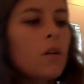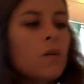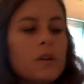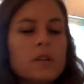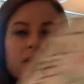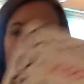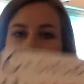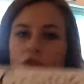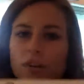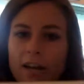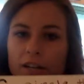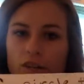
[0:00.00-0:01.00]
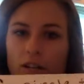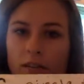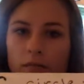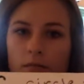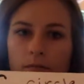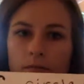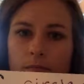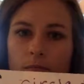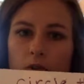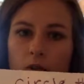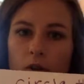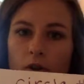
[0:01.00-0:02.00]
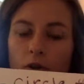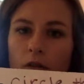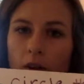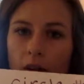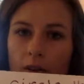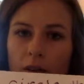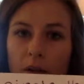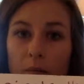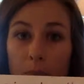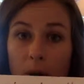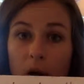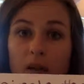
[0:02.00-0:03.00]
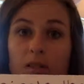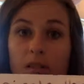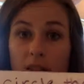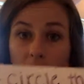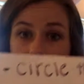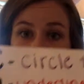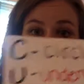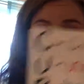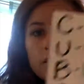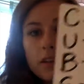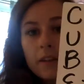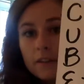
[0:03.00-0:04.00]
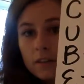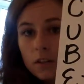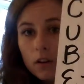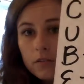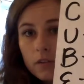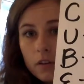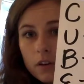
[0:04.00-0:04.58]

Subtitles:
we use this strategy: circle, underline, box, eliminate, and then solve.